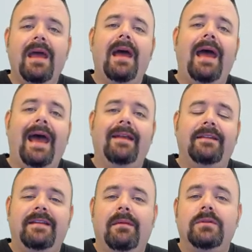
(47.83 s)
As
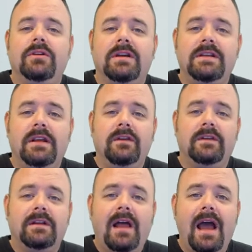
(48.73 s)
the temperature continues
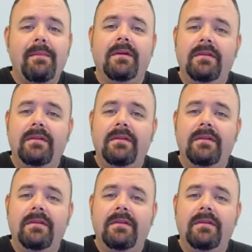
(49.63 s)
to climb,